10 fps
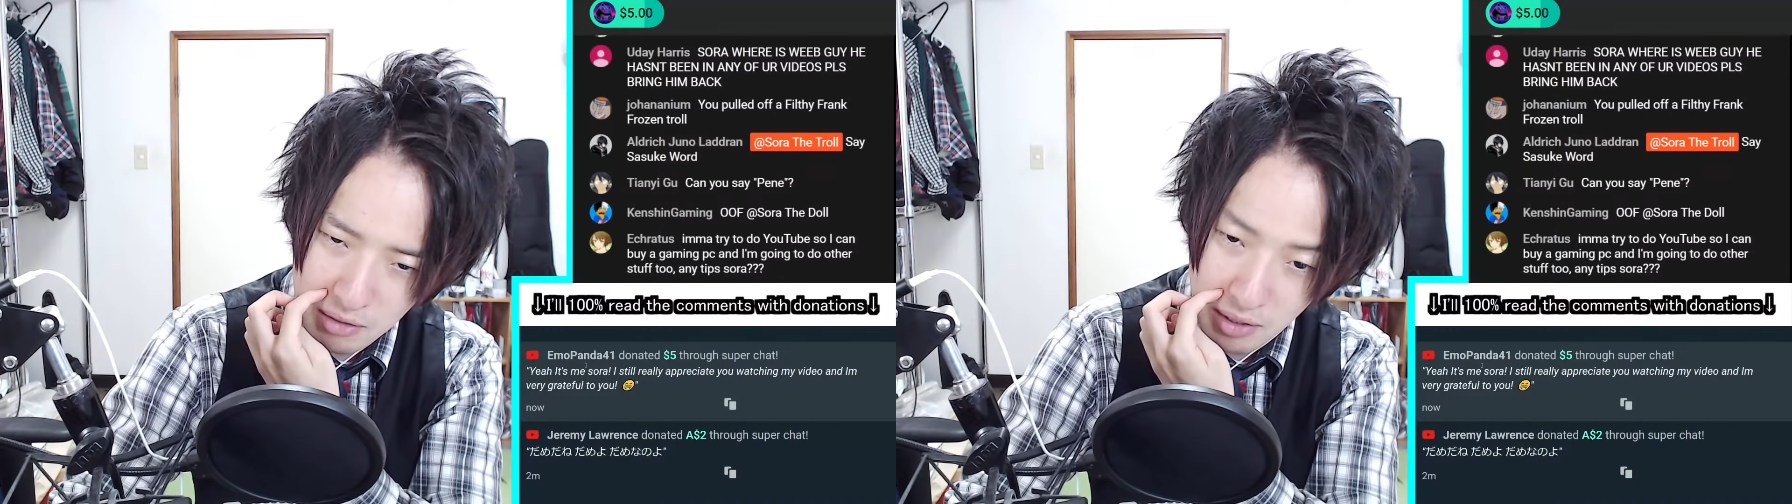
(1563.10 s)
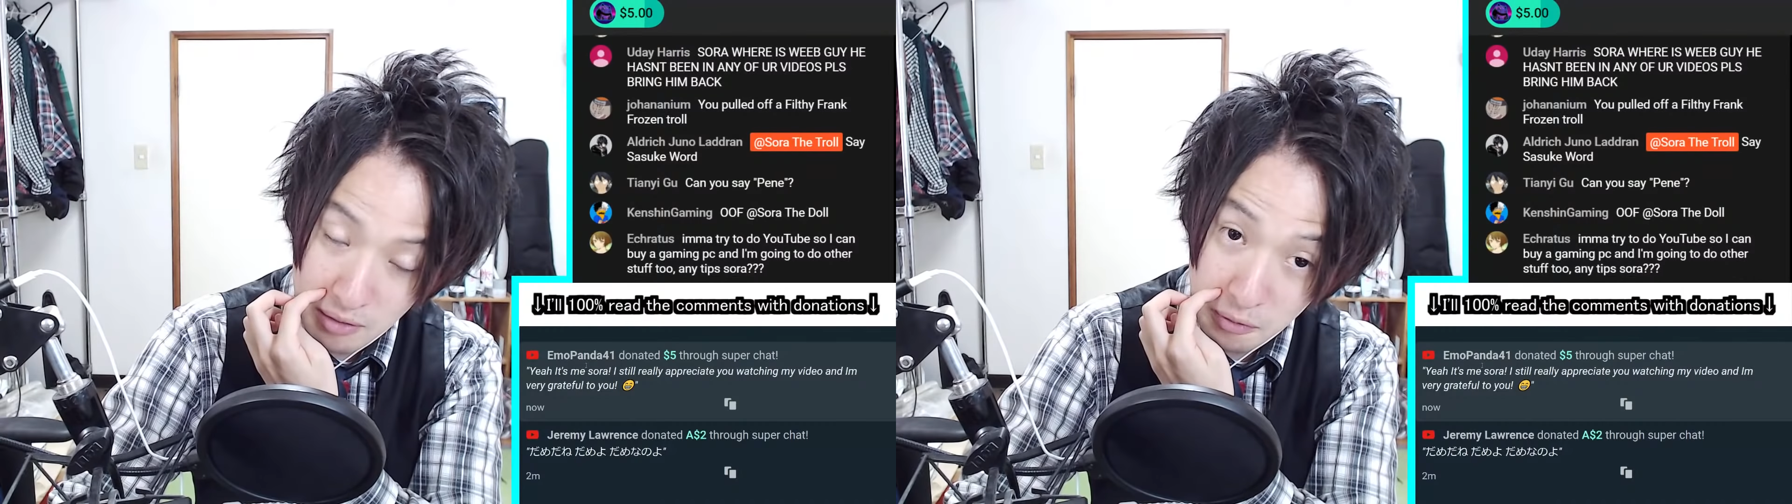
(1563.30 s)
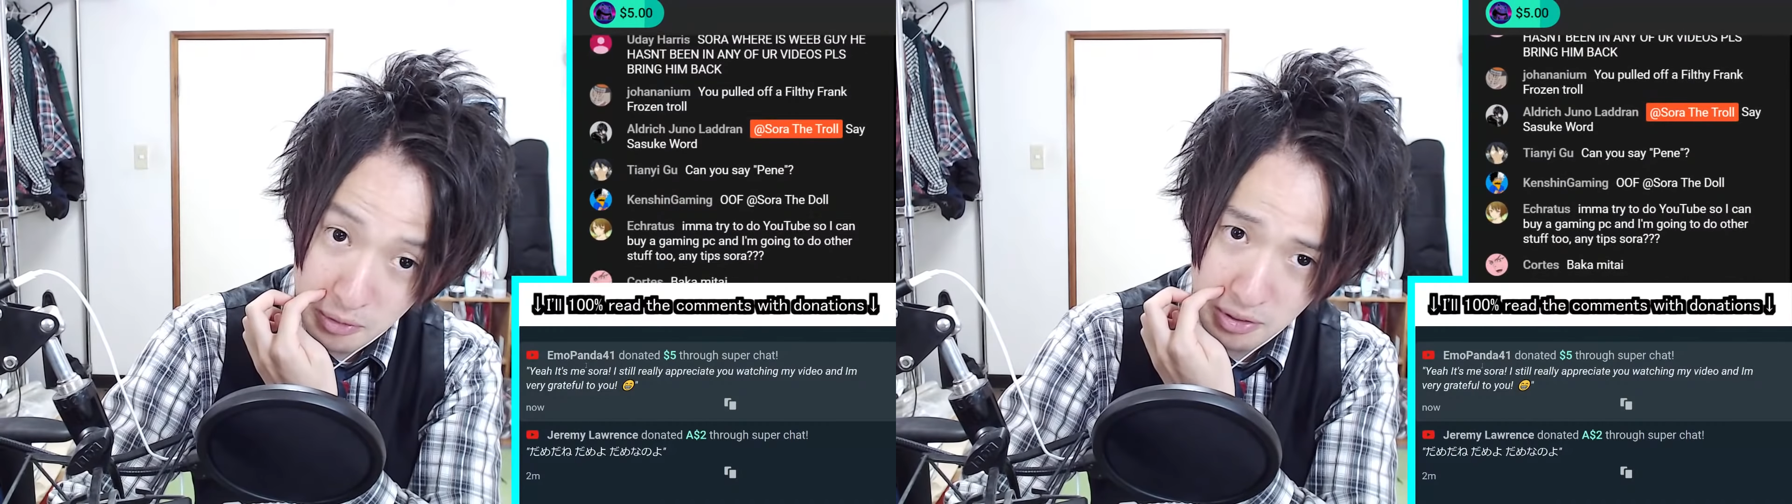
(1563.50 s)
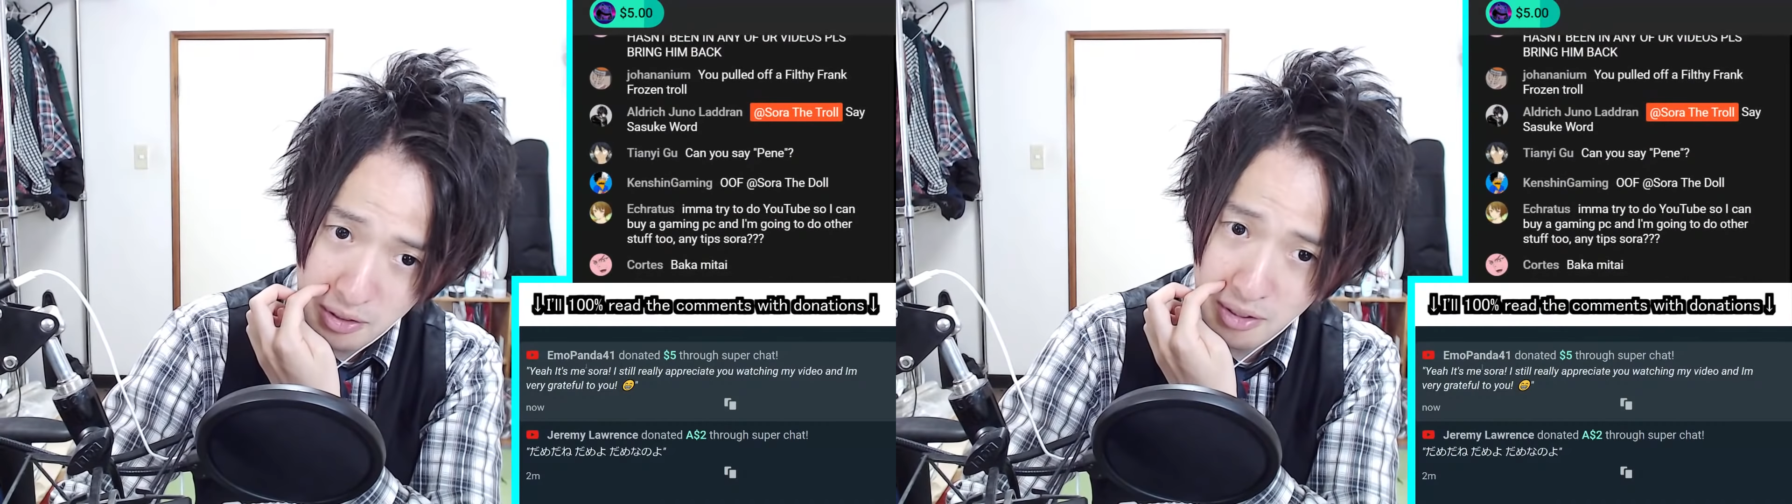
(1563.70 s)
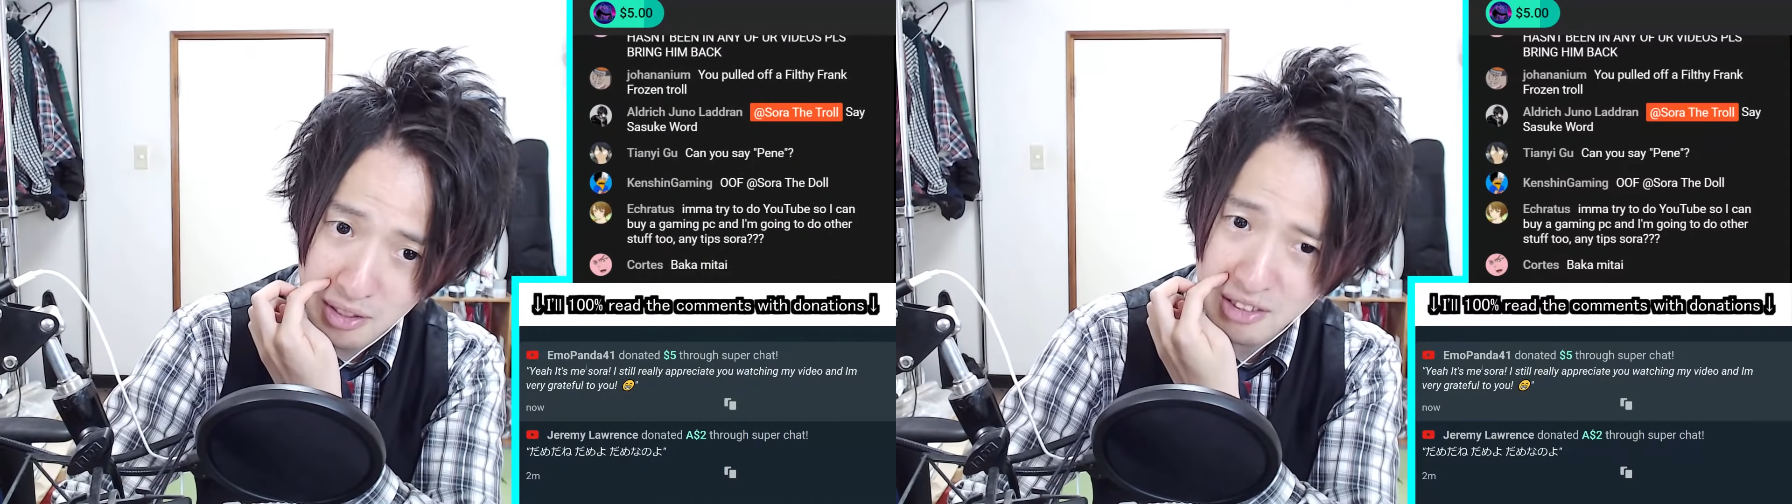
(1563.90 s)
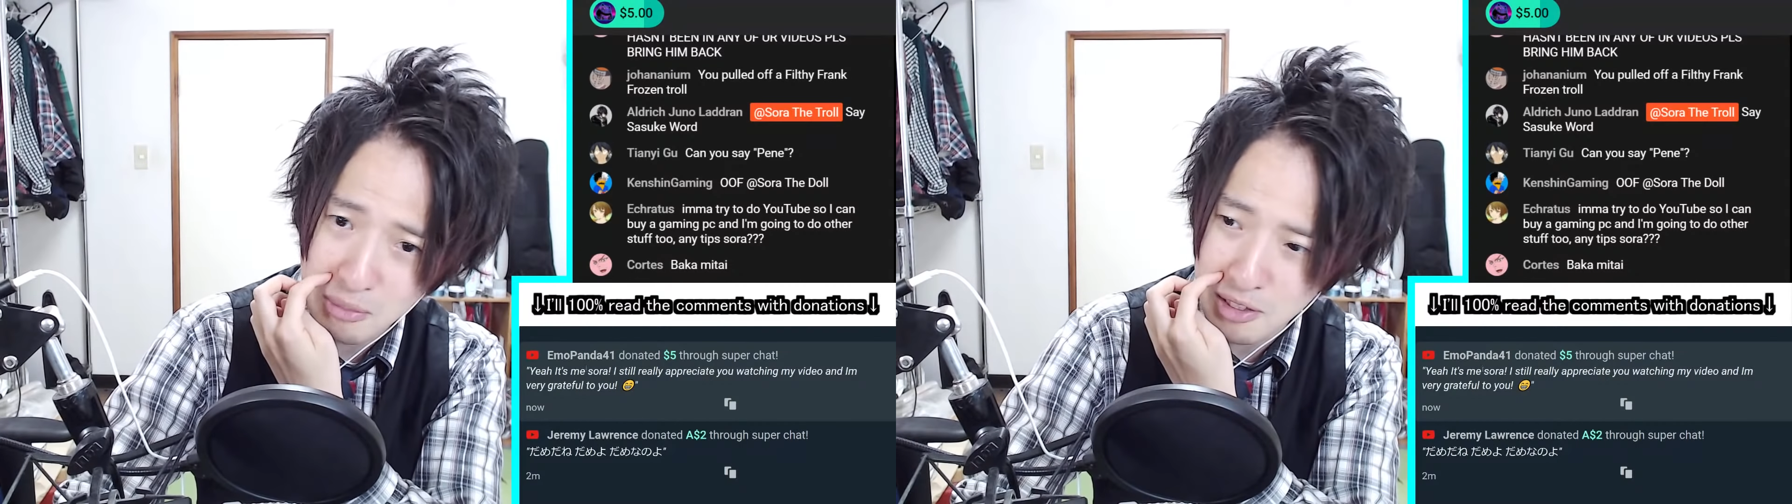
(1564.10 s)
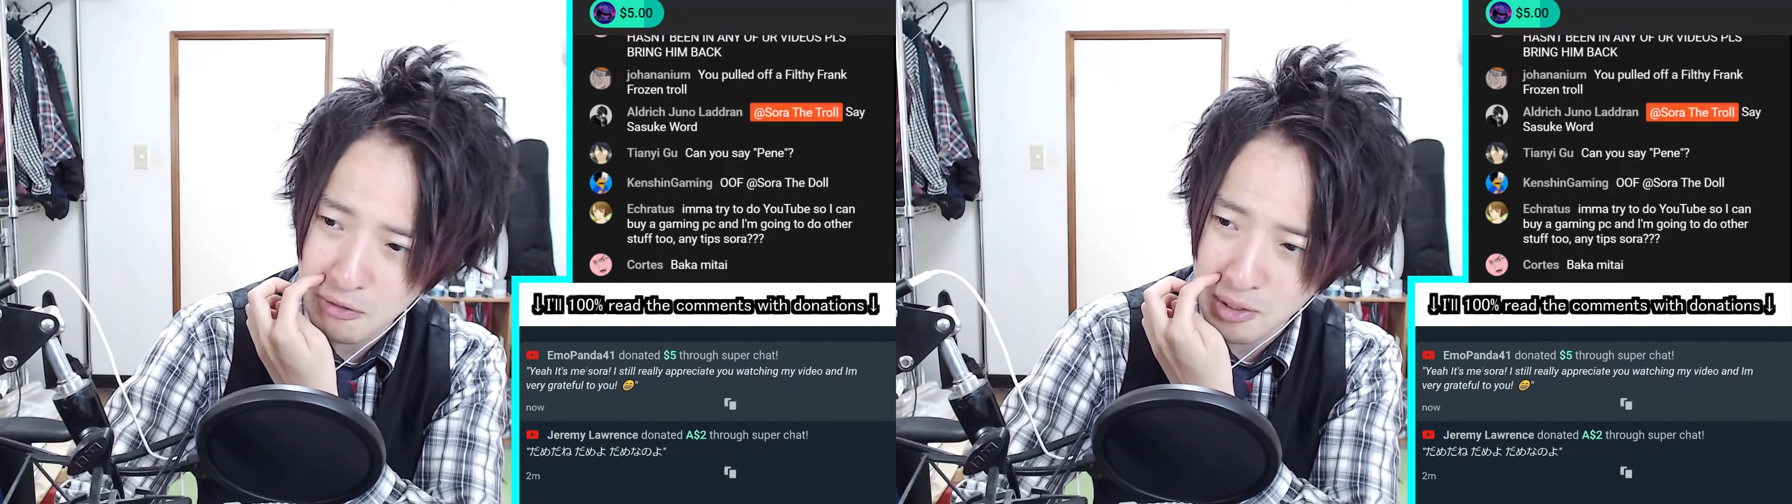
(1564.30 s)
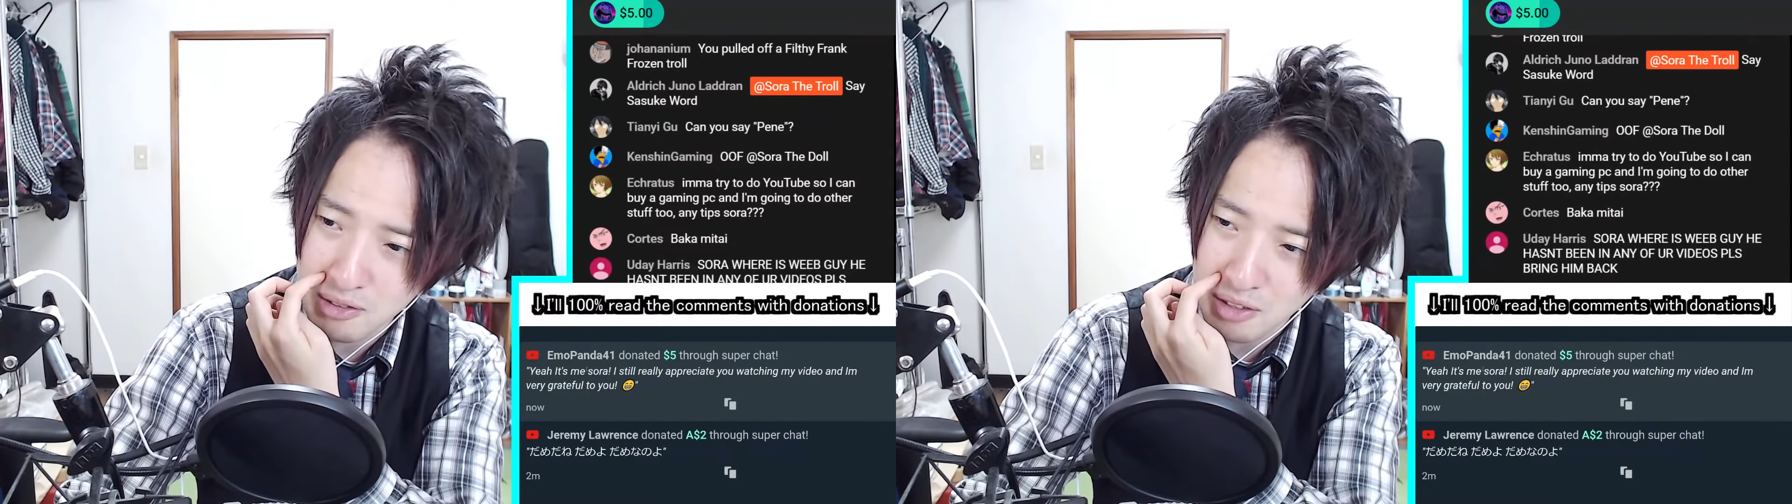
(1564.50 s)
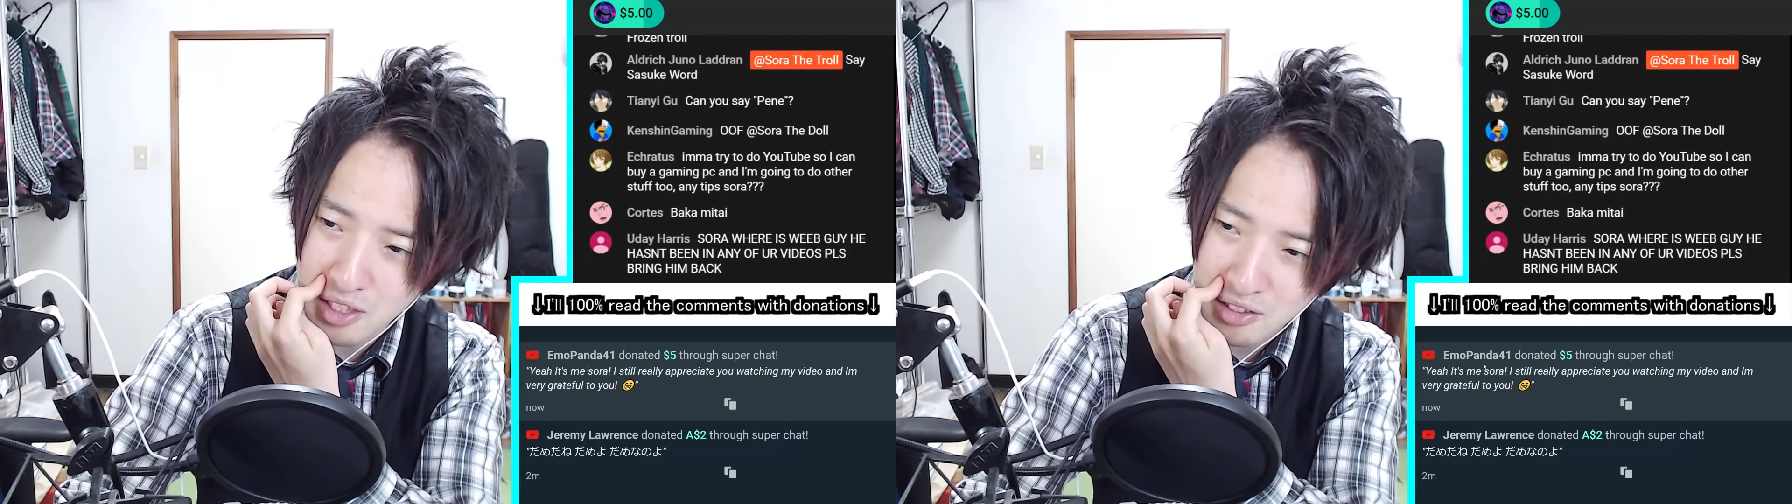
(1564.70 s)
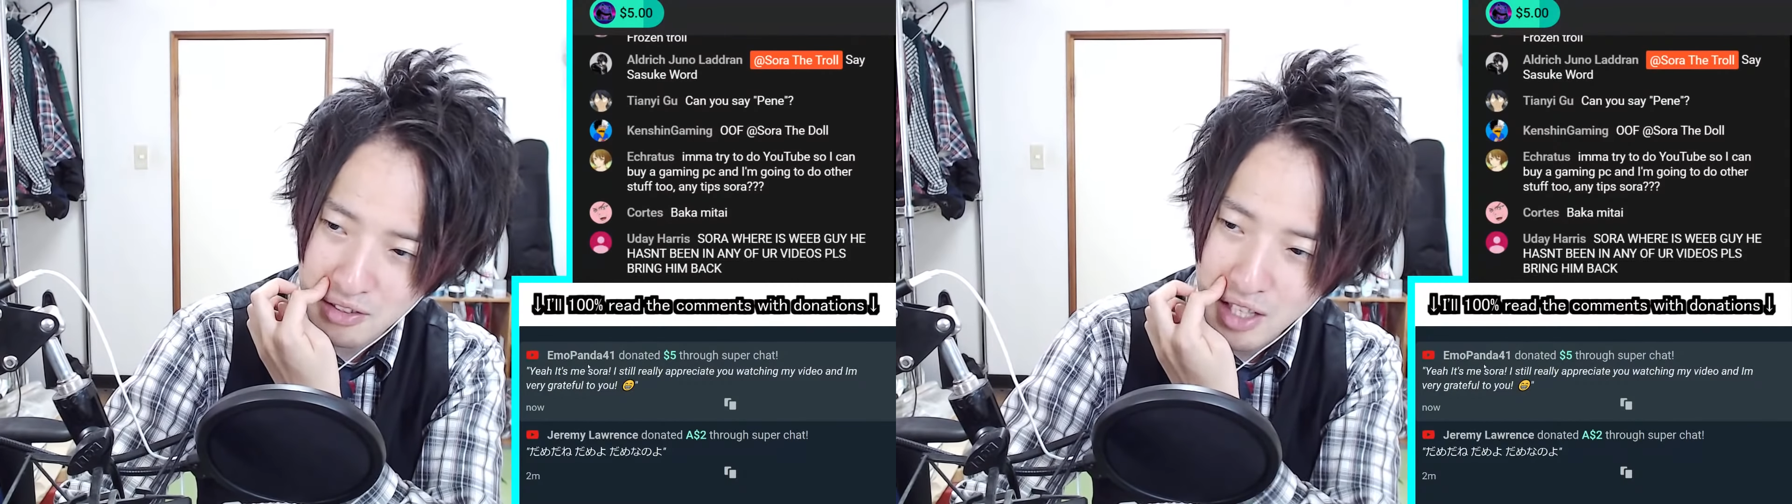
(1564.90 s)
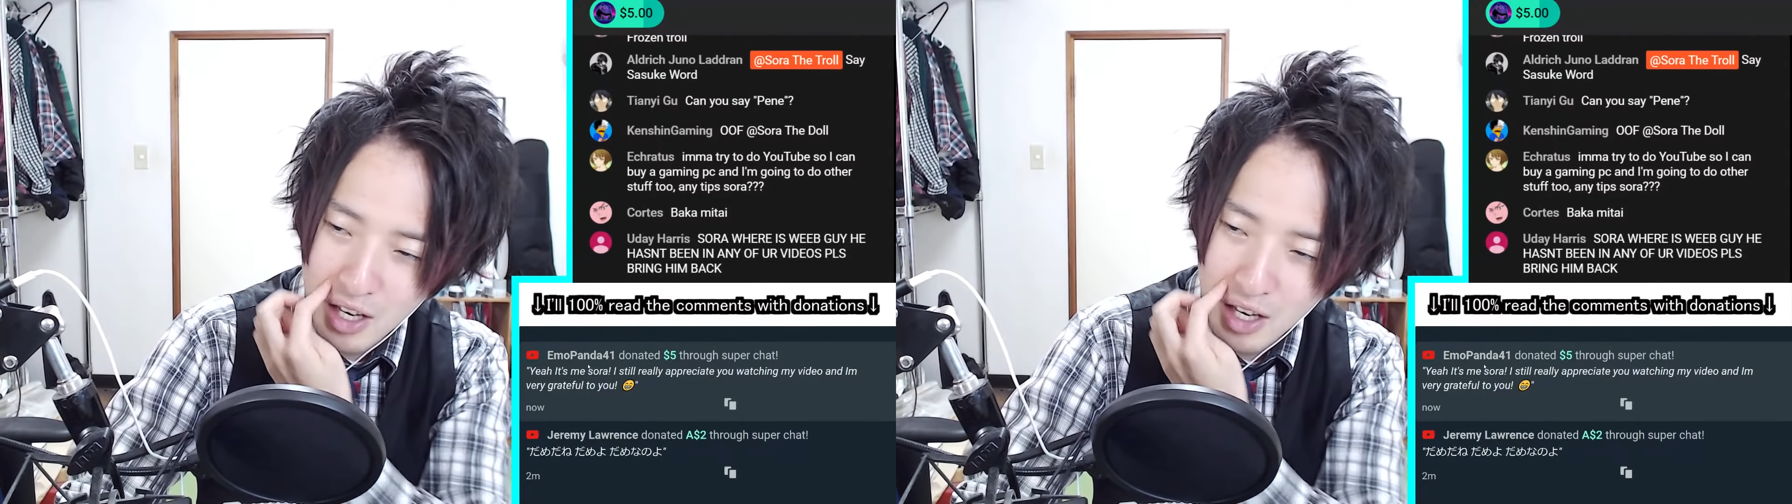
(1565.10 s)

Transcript: grateful to you. Thank you so much for the donation.